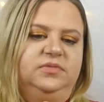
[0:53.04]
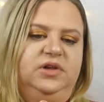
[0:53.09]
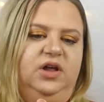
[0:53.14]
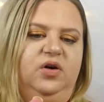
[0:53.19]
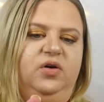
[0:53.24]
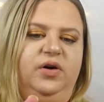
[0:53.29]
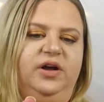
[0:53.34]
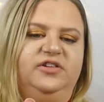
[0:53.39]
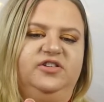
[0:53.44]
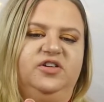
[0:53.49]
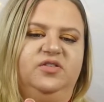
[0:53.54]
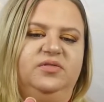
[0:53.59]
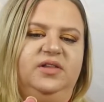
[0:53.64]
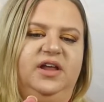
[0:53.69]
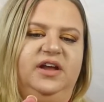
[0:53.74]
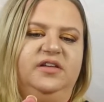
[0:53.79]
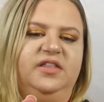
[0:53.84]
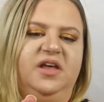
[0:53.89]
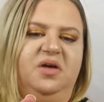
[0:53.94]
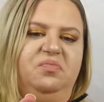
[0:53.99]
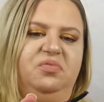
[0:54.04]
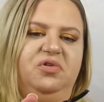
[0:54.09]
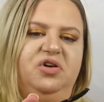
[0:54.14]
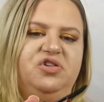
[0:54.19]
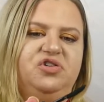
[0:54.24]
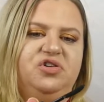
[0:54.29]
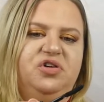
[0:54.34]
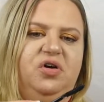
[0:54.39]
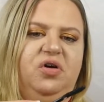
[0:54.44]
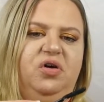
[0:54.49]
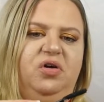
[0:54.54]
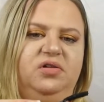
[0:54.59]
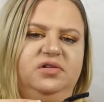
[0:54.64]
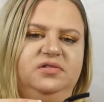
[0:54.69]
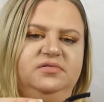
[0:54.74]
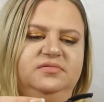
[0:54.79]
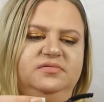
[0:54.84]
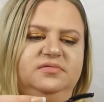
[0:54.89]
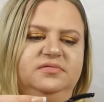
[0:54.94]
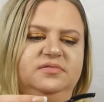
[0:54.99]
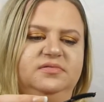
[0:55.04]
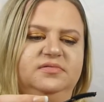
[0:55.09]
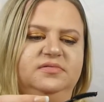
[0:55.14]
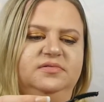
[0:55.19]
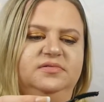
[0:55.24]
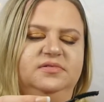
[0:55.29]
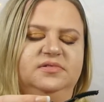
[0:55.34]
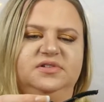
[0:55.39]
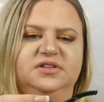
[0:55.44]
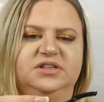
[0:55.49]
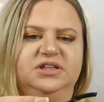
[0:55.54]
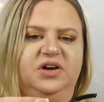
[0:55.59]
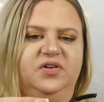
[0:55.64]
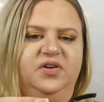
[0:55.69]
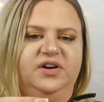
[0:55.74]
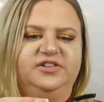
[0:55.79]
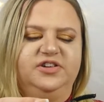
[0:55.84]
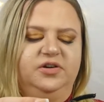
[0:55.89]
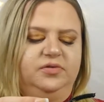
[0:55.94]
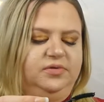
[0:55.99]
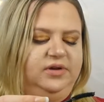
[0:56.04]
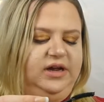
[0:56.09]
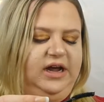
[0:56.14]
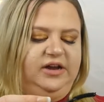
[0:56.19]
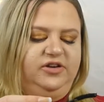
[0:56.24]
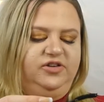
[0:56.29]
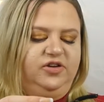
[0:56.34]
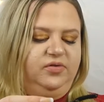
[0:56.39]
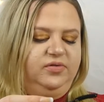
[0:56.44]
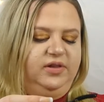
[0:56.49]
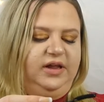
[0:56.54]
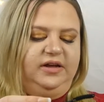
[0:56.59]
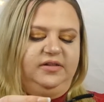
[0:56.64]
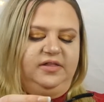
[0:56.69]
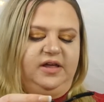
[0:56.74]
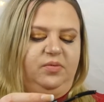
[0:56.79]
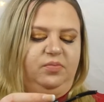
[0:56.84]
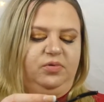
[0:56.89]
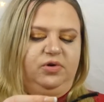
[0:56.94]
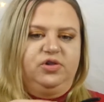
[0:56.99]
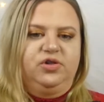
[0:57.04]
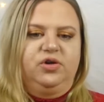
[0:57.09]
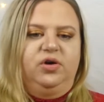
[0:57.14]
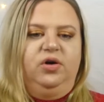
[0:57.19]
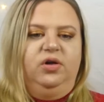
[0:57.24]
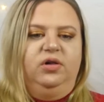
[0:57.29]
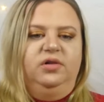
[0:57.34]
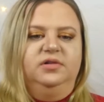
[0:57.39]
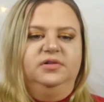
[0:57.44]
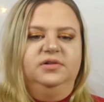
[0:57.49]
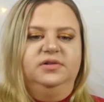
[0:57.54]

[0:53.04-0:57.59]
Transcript: Oh, I don't like that brush at all. Oh, I don't like that brush at all.